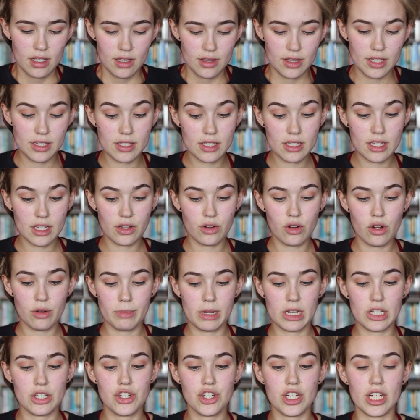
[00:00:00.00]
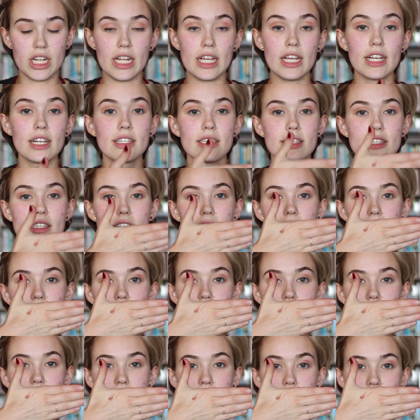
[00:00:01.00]
this is going to go on my cheeks. As
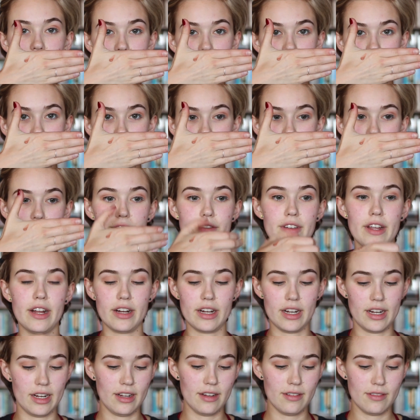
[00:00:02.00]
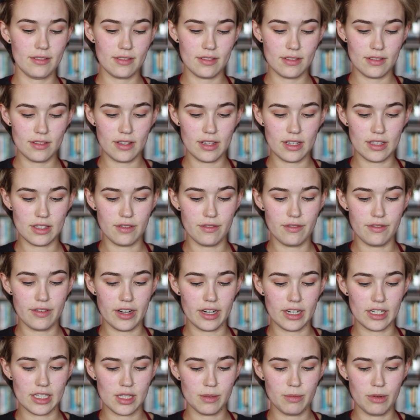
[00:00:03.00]
you can see, it's like a very
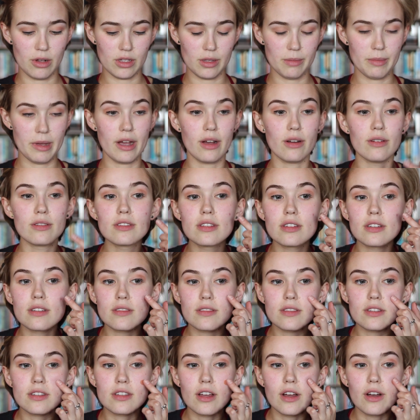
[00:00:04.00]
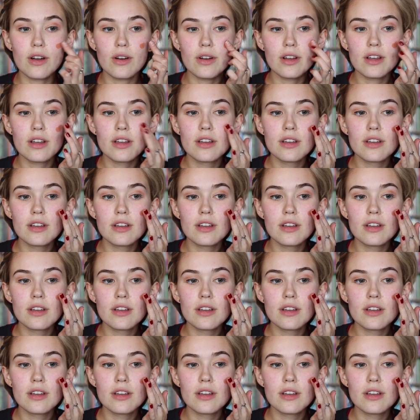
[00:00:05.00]
small amount. So